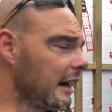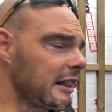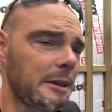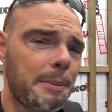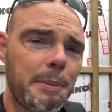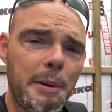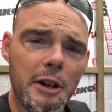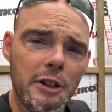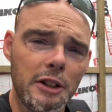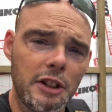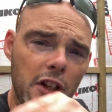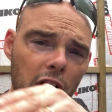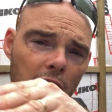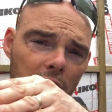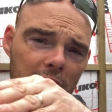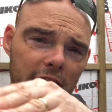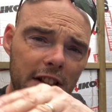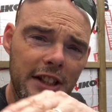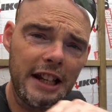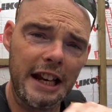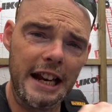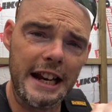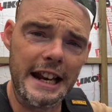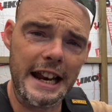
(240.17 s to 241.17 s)
opposed to kind of
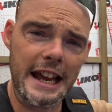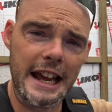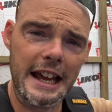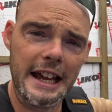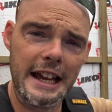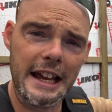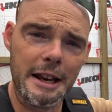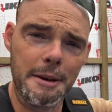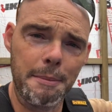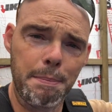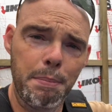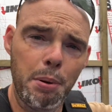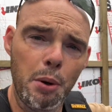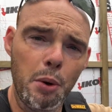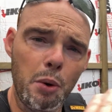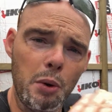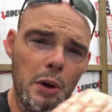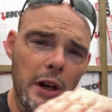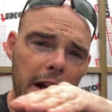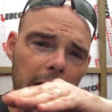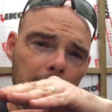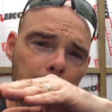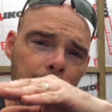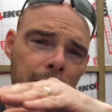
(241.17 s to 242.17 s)
sitting there and
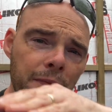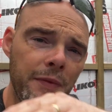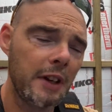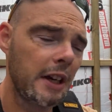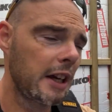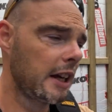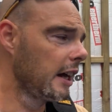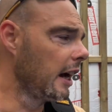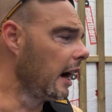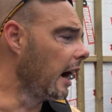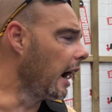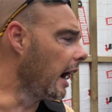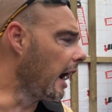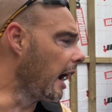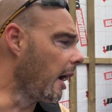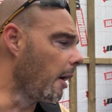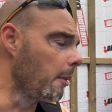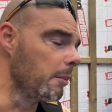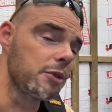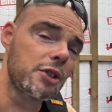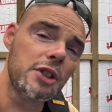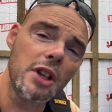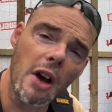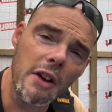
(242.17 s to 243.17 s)
pooling.
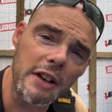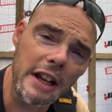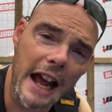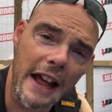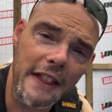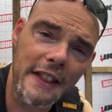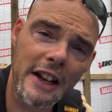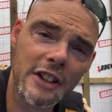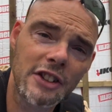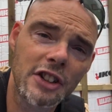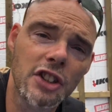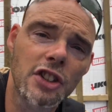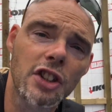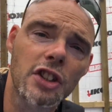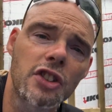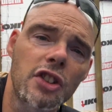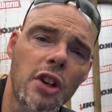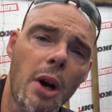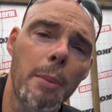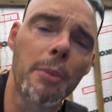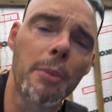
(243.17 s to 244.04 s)
So yeah, that's just a top